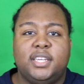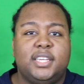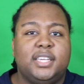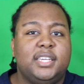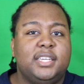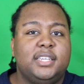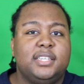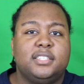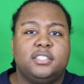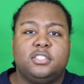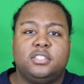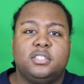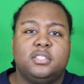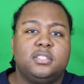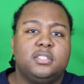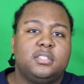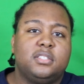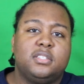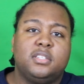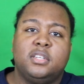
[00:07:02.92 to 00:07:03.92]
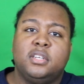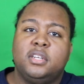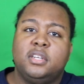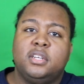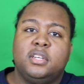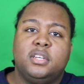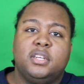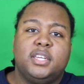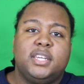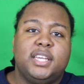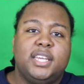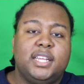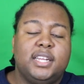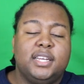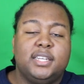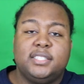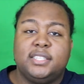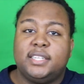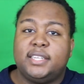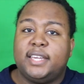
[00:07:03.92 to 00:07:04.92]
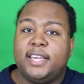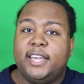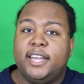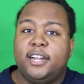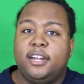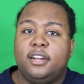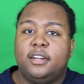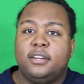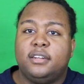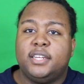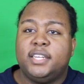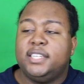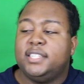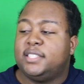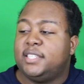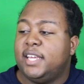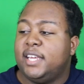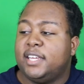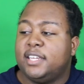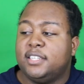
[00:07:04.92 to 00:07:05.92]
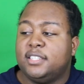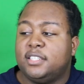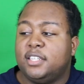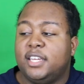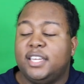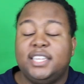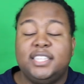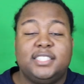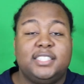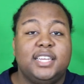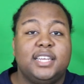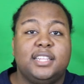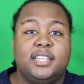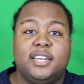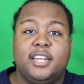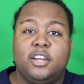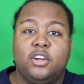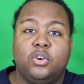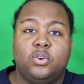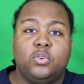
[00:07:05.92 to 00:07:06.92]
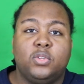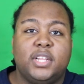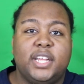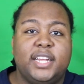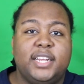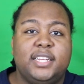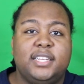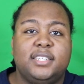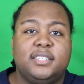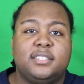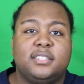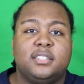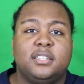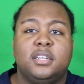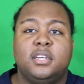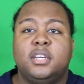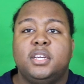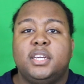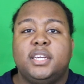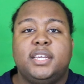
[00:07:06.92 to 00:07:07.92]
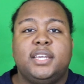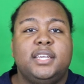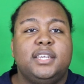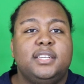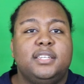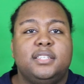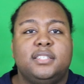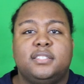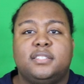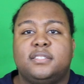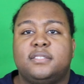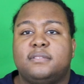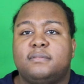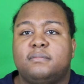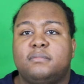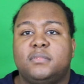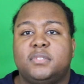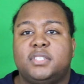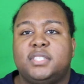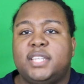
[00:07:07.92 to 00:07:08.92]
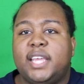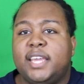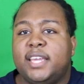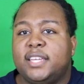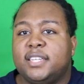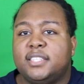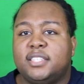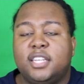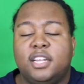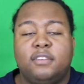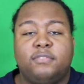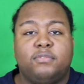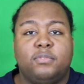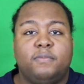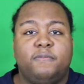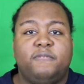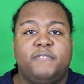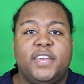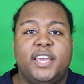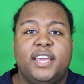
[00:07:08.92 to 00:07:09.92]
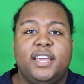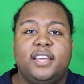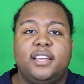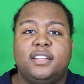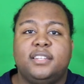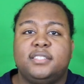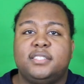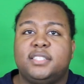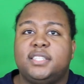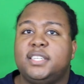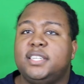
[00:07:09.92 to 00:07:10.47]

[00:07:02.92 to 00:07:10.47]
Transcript: He is just, he doesn't care. He's yelling at old ladies. He's taking stuff from fans.